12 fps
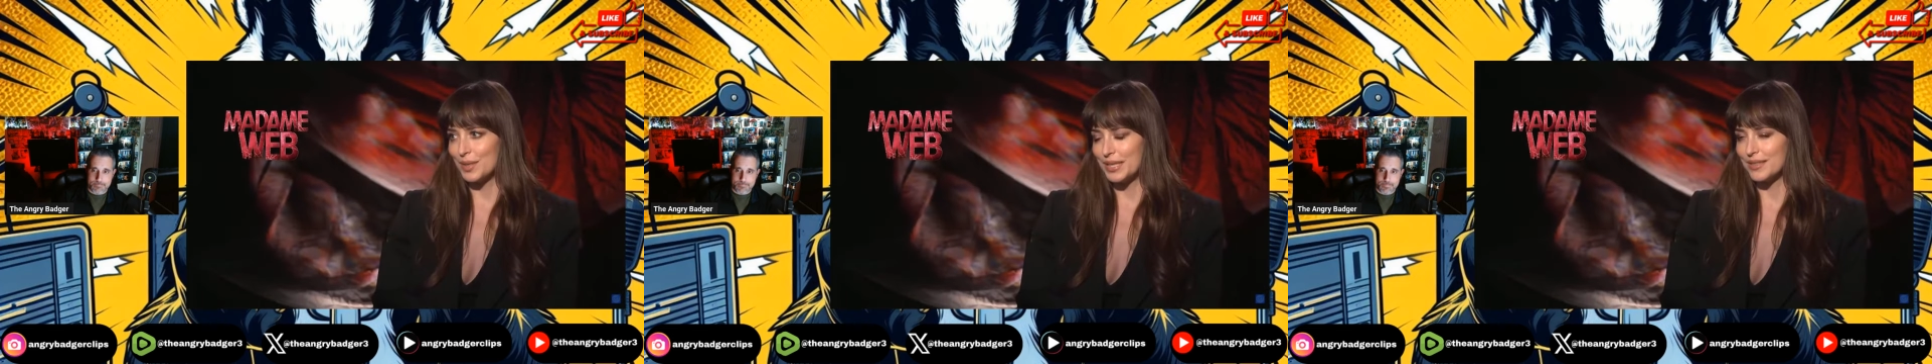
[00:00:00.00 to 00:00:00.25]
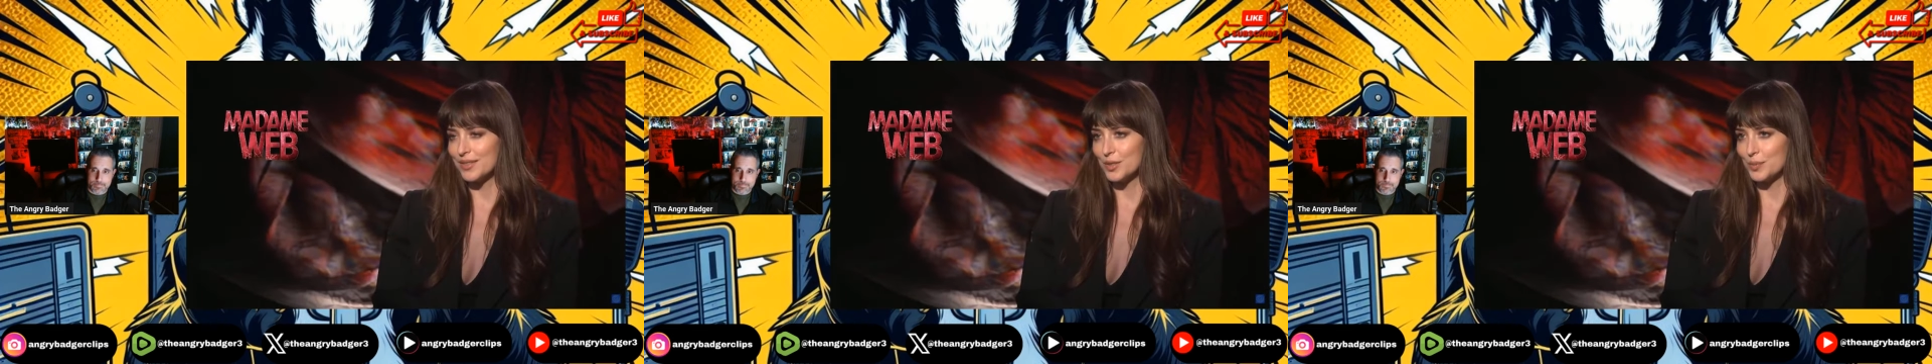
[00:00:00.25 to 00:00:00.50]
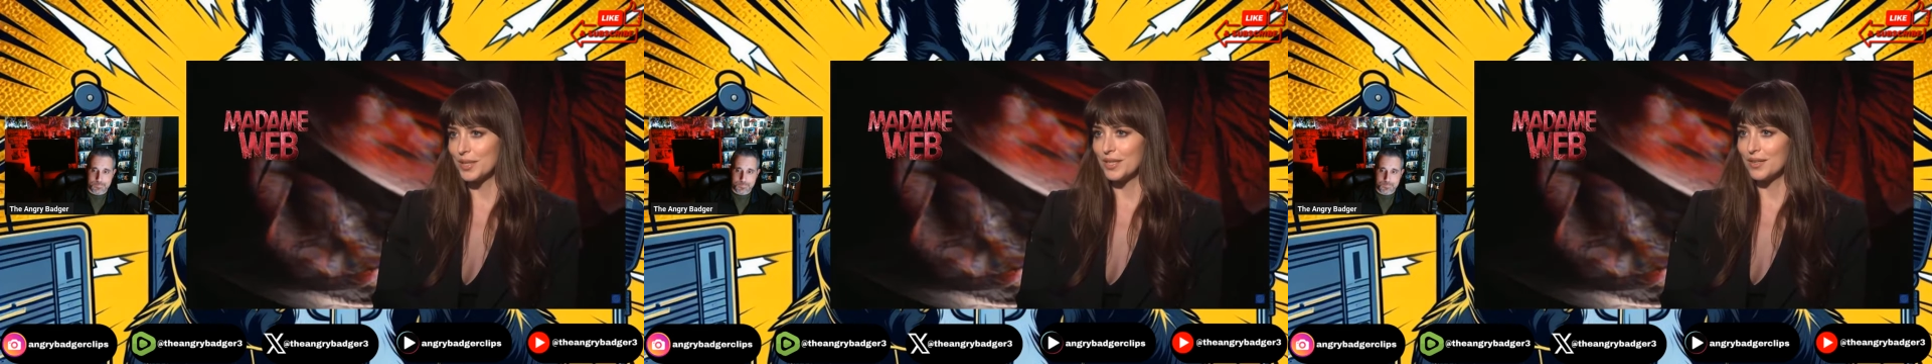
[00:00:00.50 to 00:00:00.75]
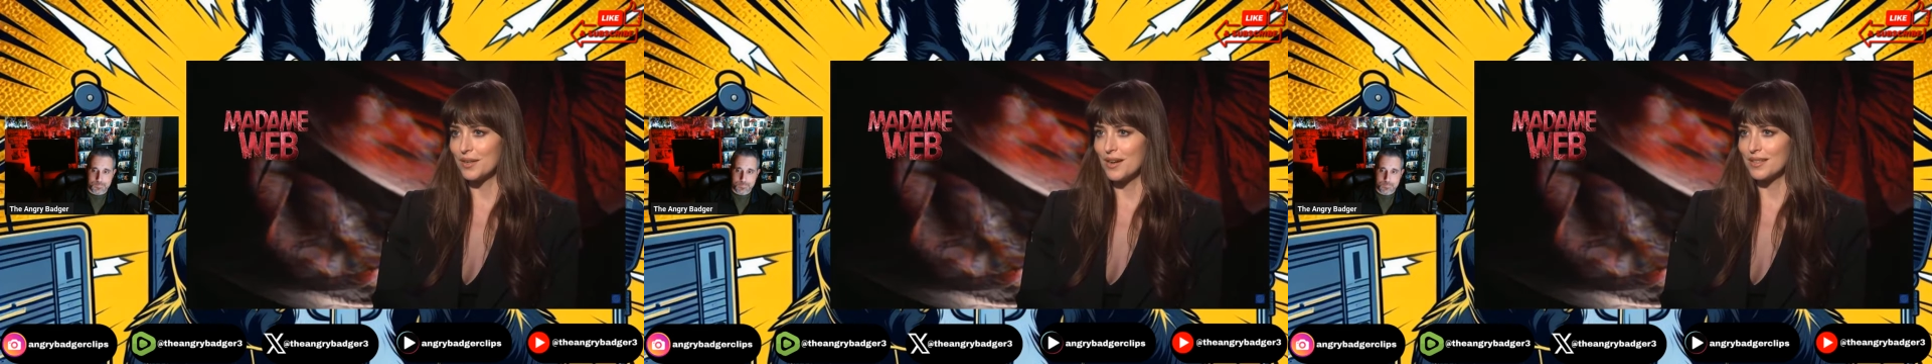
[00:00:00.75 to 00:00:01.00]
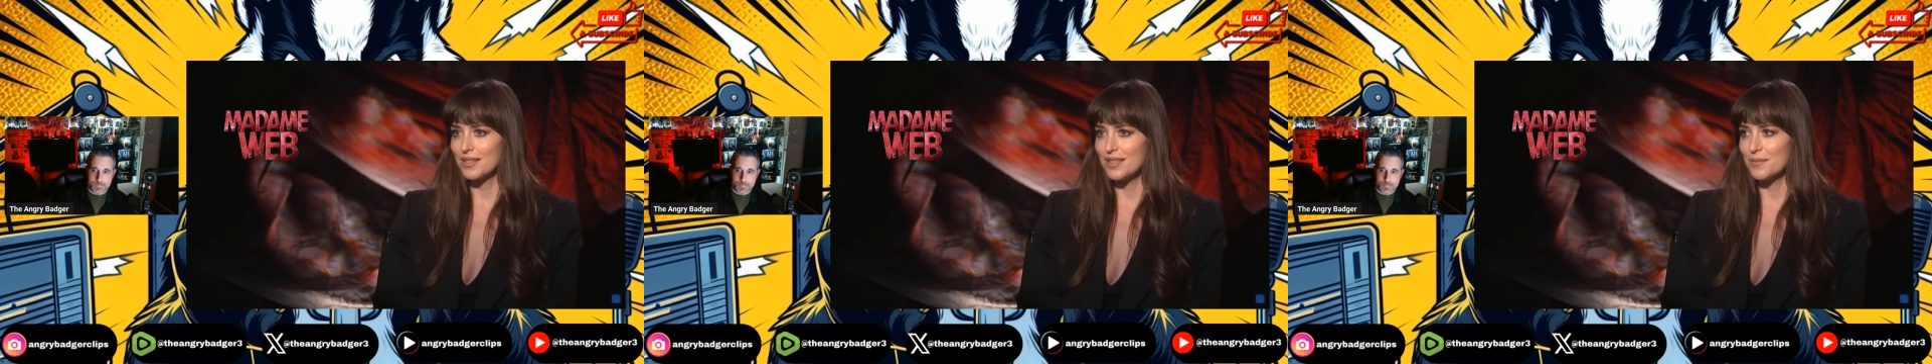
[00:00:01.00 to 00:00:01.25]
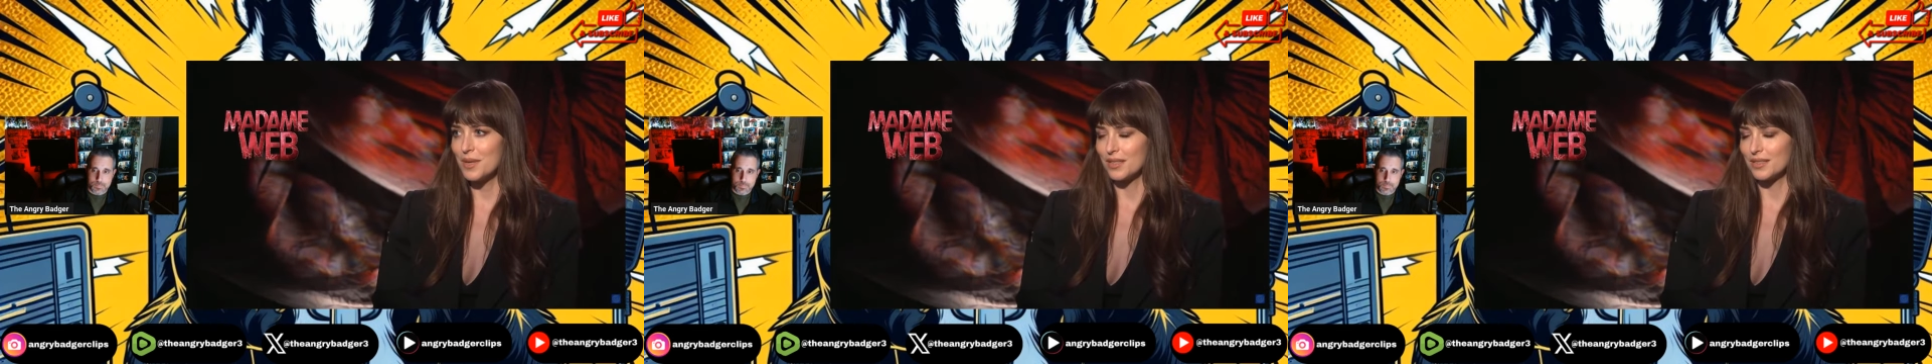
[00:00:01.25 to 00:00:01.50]
real superhero
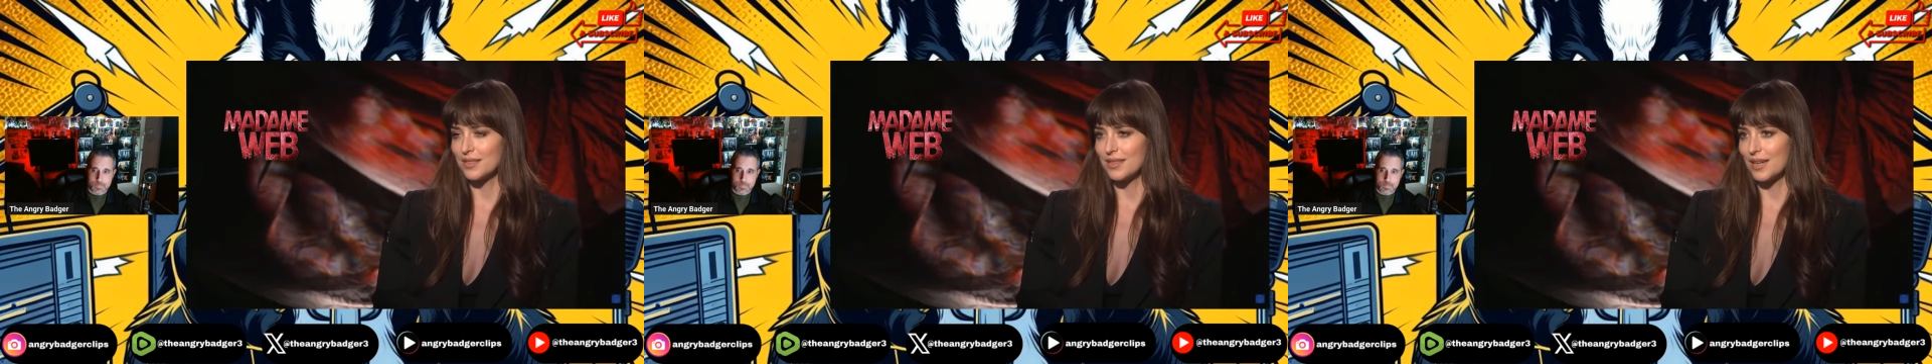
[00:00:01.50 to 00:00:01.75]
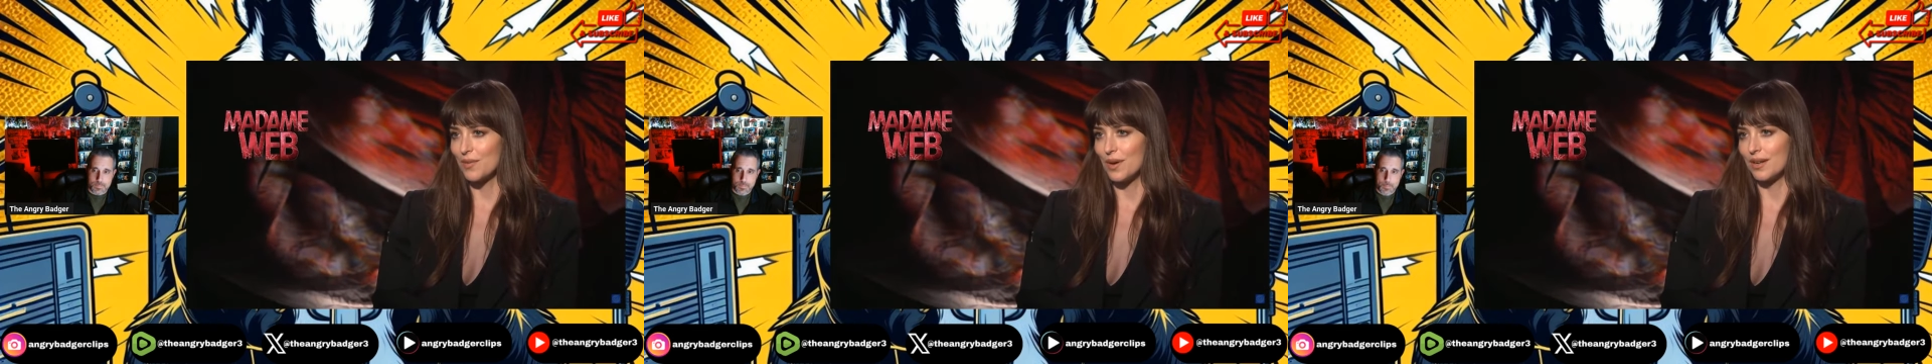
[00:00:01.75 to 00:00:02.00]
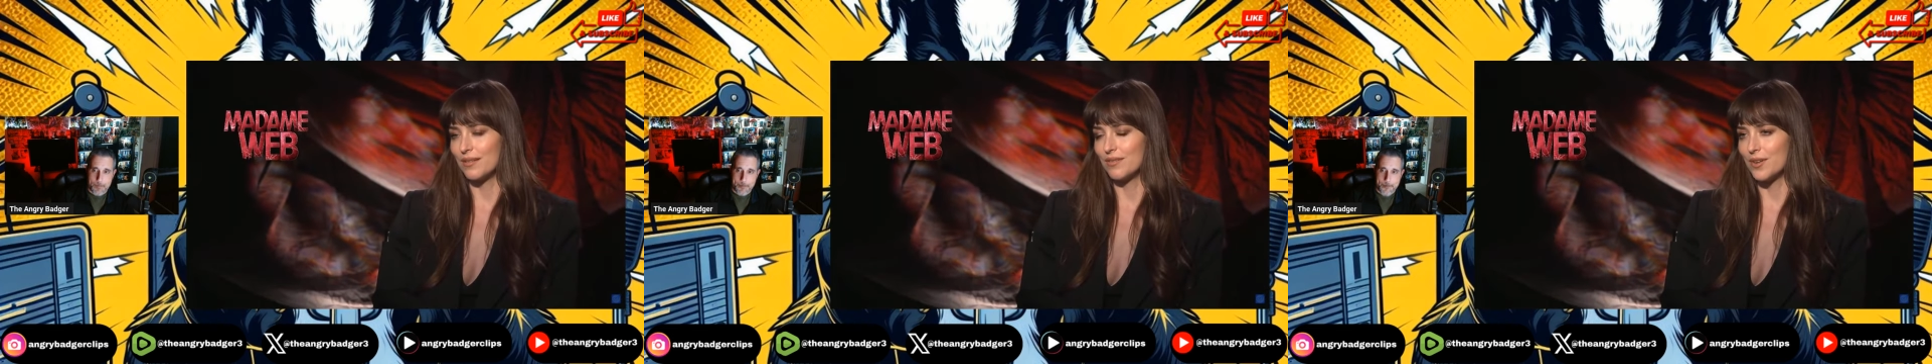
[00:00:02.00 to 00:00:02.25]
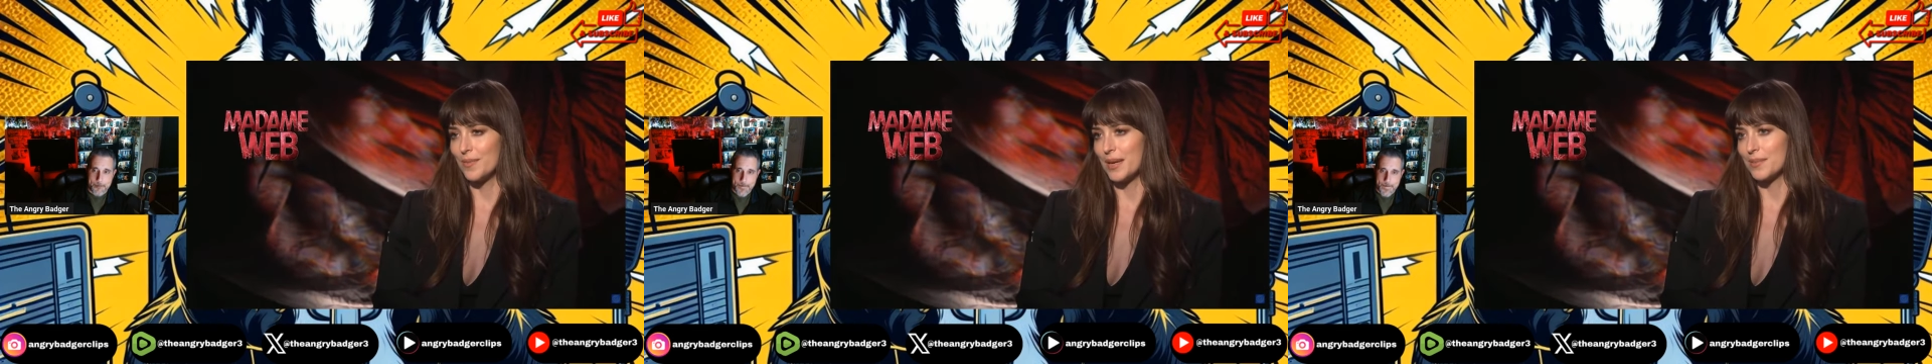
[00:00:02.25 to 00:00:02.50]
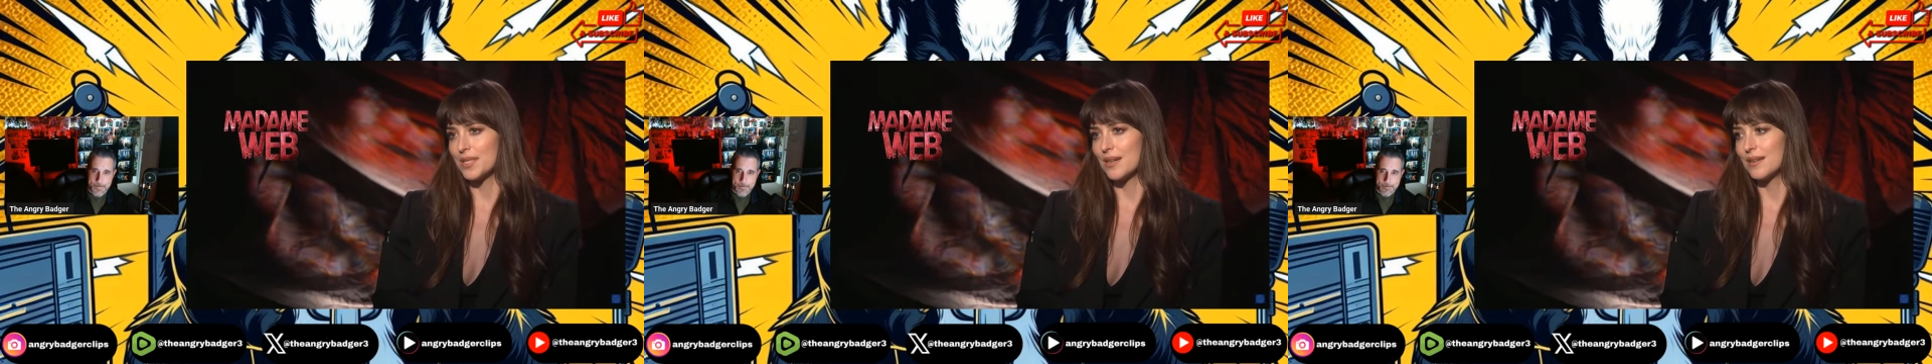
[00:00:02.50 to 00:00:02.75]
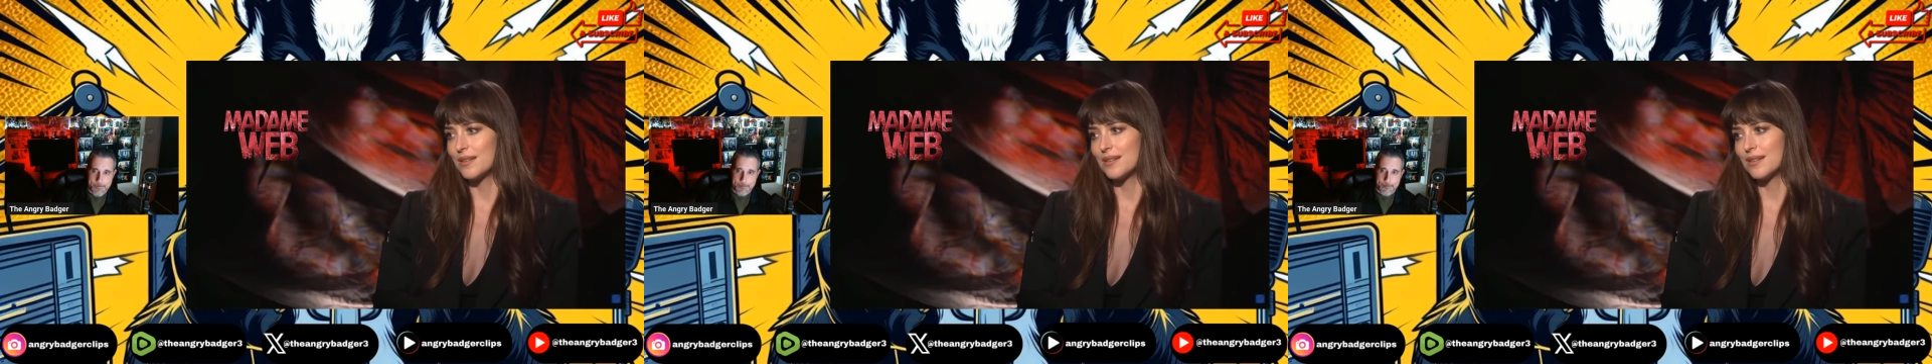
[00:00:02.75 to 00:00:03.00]
costume, not just like one from
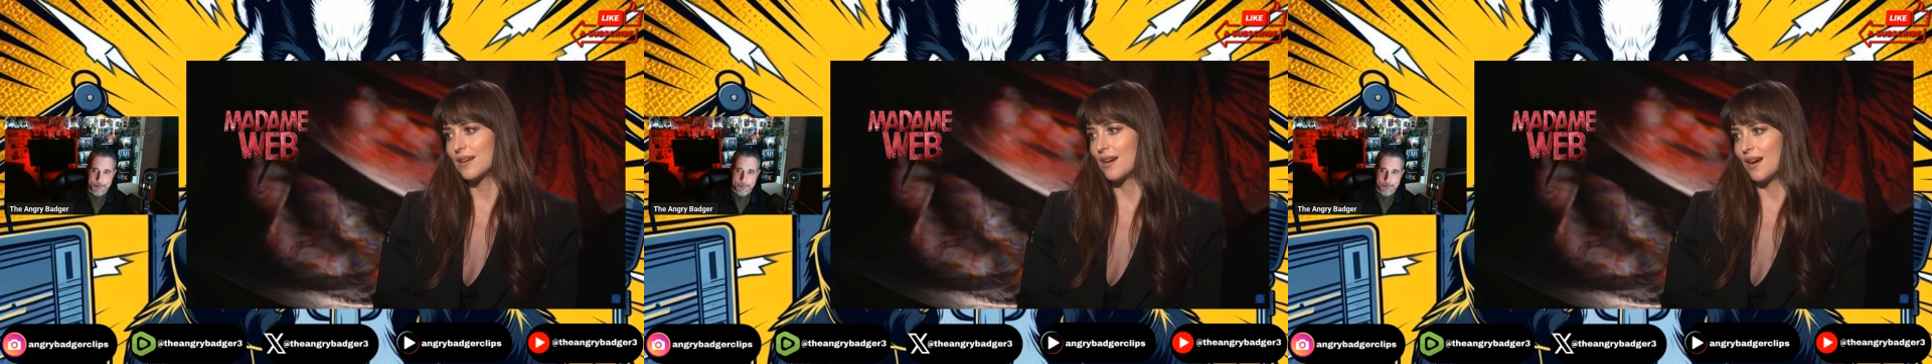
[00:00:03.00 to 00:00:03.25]
Amazon,